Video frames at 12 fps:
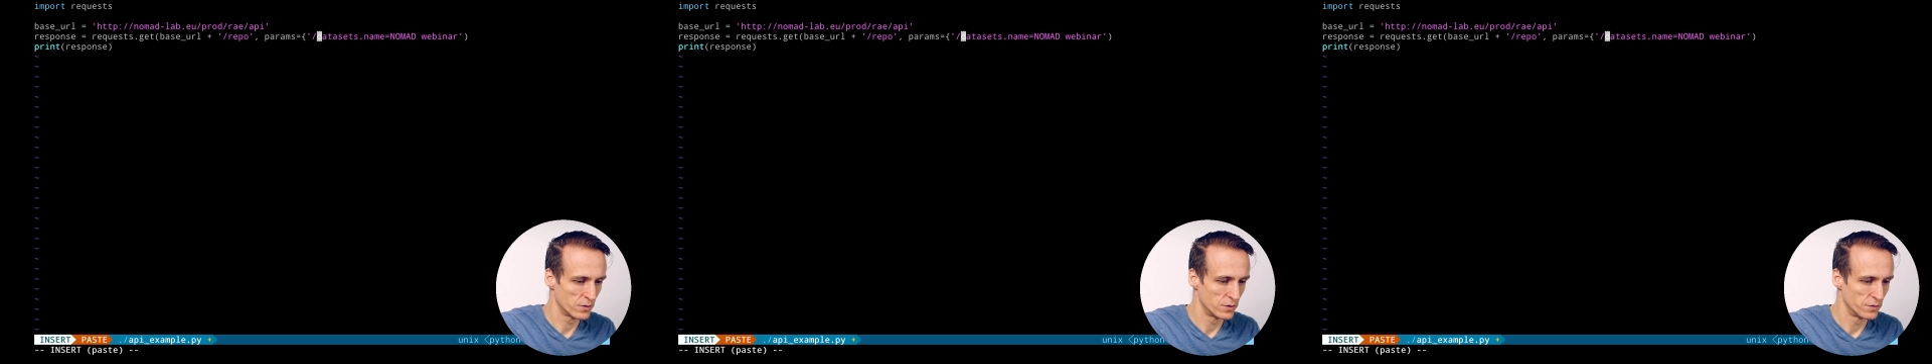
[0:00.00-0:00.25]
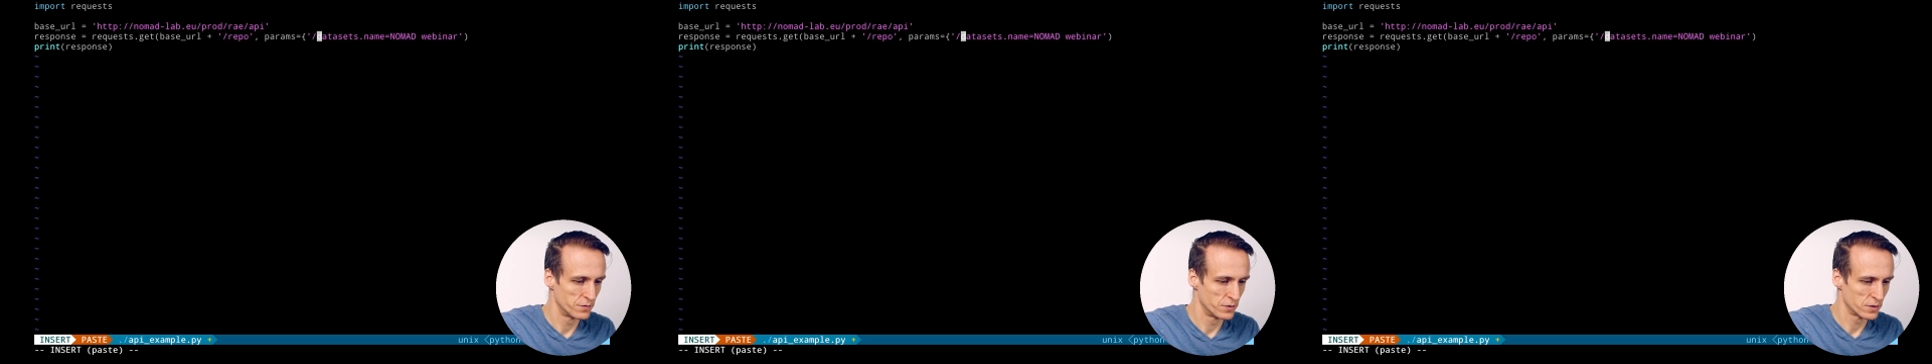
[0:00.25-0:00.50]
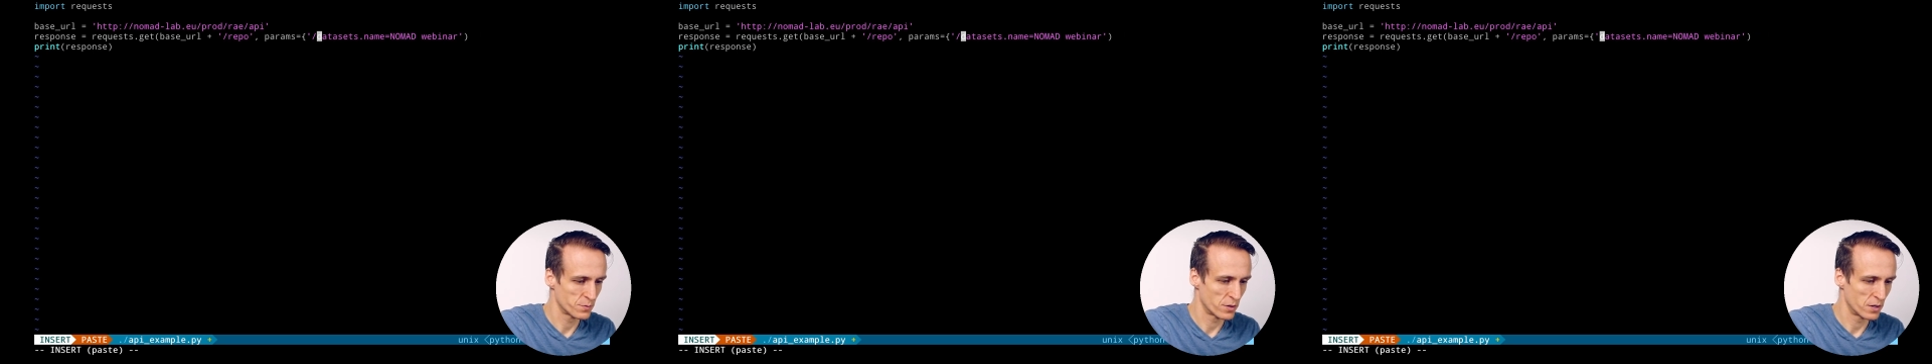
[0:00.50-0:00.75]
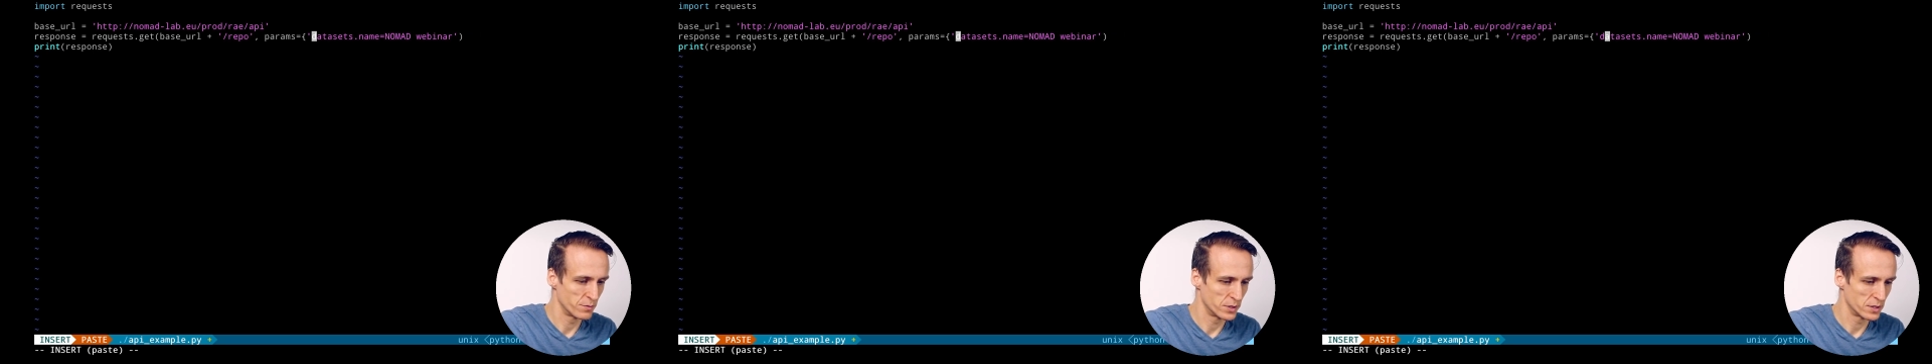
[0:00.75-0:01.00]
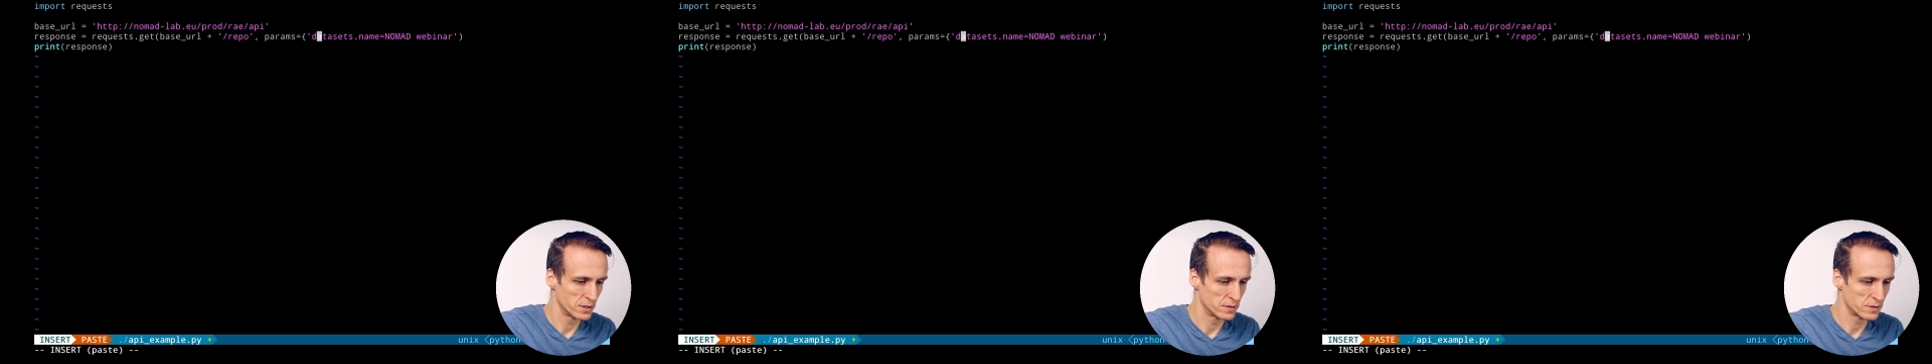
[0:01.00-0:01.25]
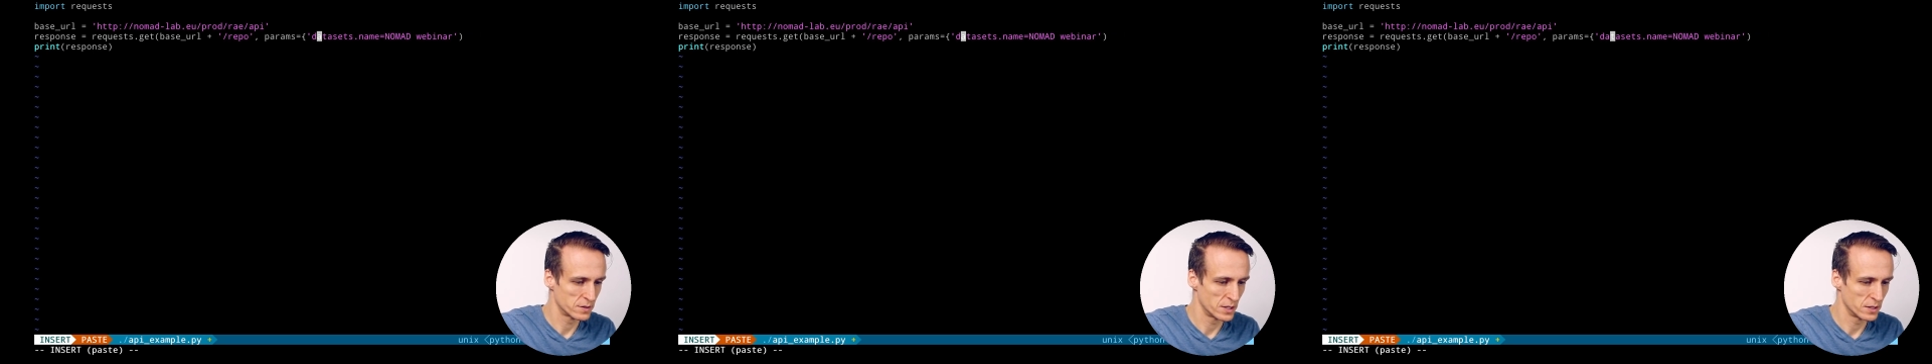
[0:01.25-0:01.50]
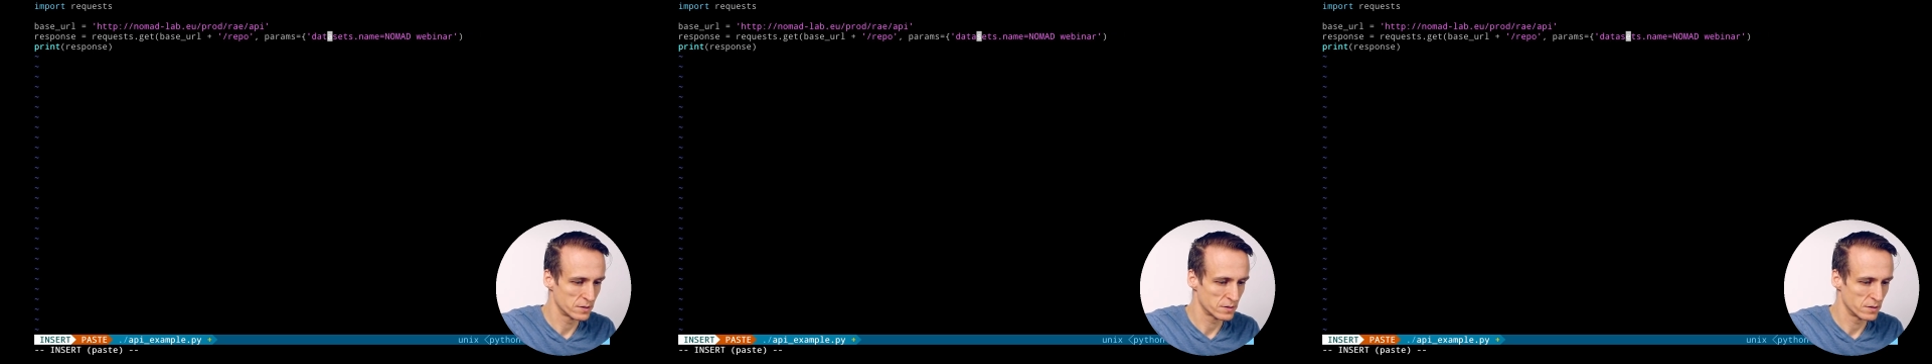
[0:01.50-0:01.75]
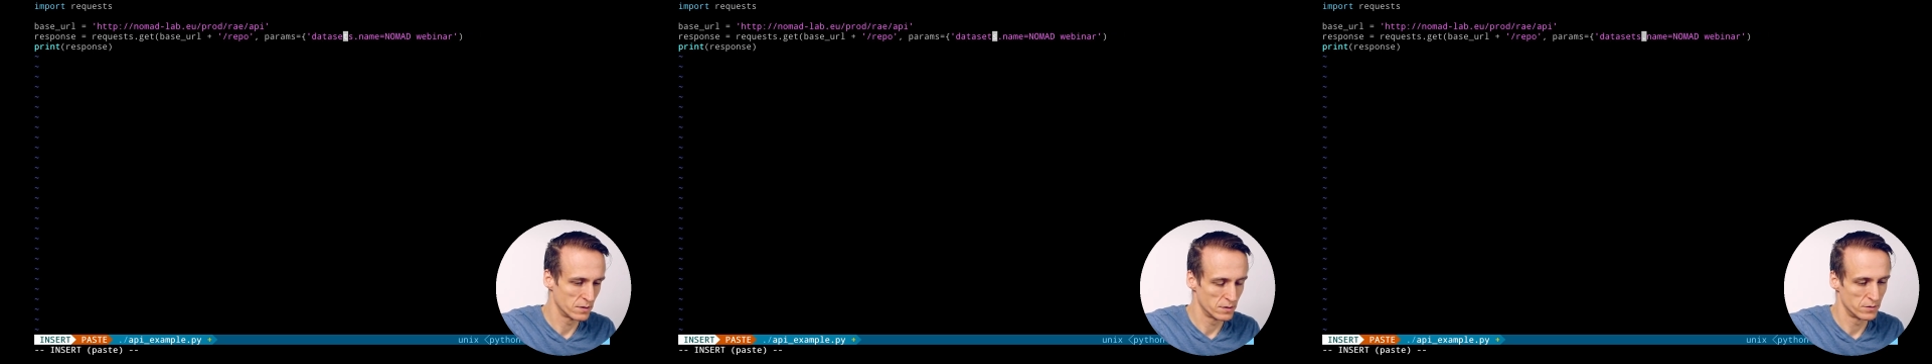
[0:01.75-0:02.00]
the first parameter is
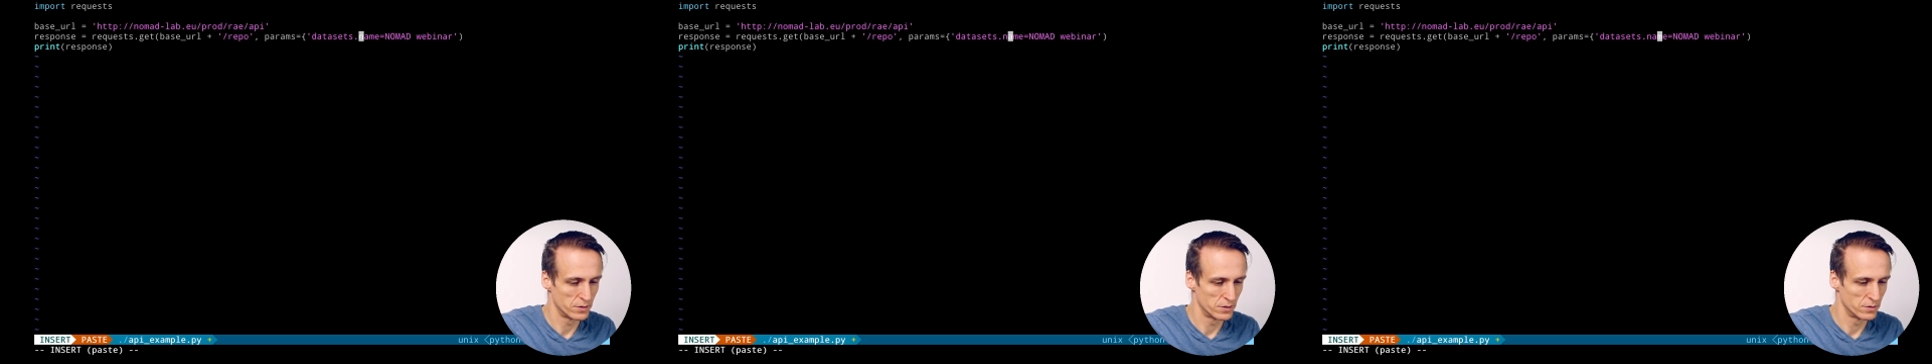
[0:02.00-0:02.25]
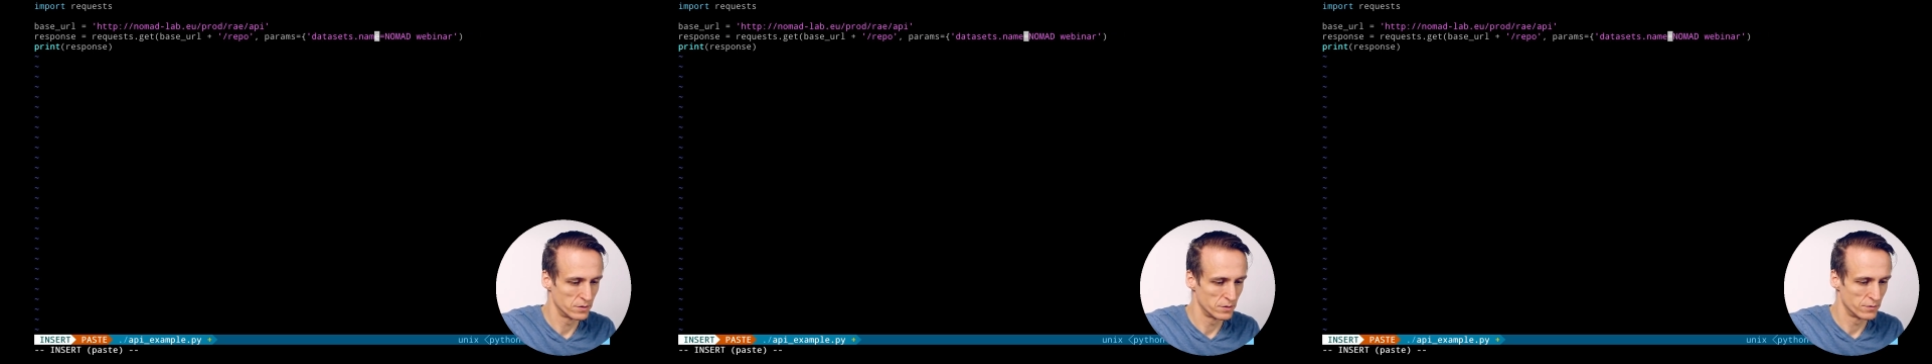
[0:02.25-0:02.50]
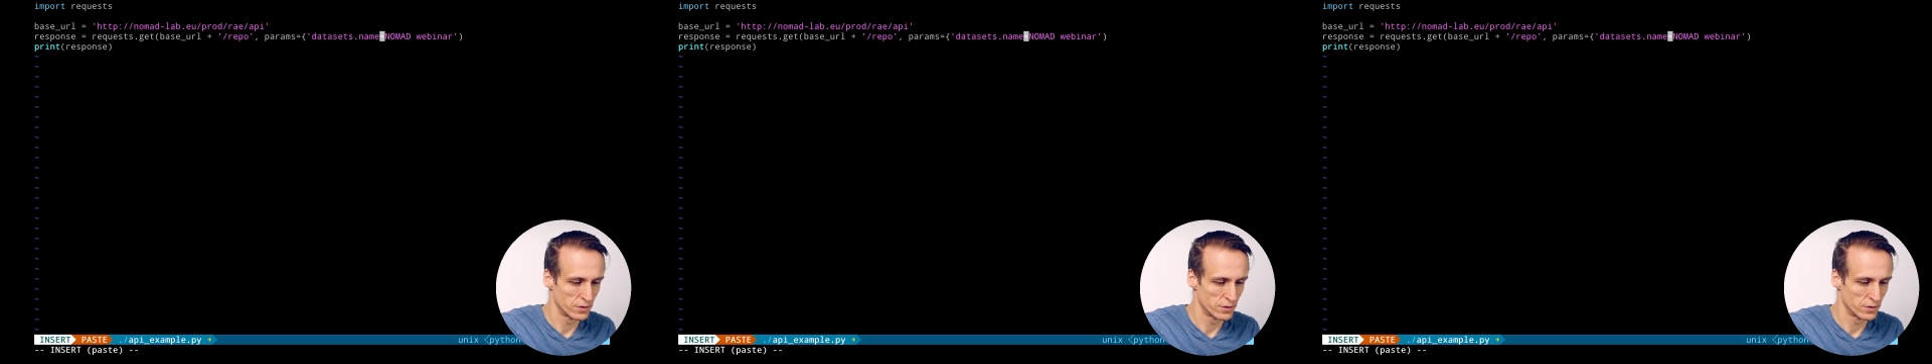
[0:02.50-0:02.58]
the